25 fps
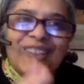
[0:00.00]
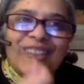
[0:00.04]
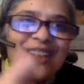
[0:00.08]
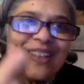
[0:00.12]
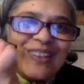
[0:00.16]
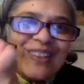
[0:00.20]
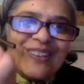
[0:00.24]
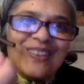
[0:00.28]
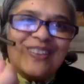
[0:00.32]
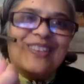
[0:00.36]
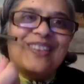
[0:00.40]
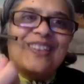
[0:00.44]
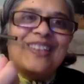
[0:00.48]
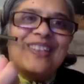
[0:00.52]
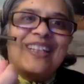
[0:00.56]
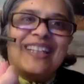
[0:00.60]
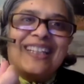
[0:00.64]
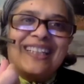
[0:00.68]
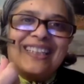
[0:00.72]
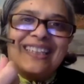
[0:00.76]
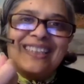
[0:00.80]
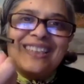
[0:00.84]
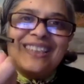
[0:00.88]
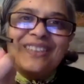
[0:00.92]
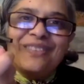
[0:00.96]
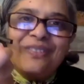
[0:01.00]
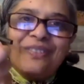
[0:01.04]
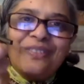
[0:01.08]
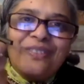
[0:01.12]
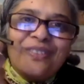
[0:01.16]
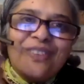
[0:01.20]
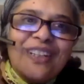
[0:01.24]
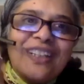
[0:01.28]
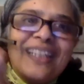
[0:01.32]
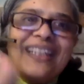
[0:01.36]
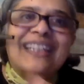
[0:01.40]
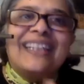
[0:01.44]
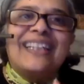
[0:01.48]
those things
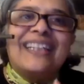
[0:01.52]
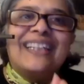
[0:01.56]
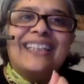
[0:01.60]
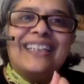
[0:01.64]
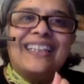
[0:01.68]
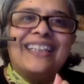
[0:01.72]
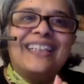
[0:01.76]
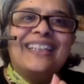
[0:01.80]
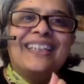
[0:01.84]
fully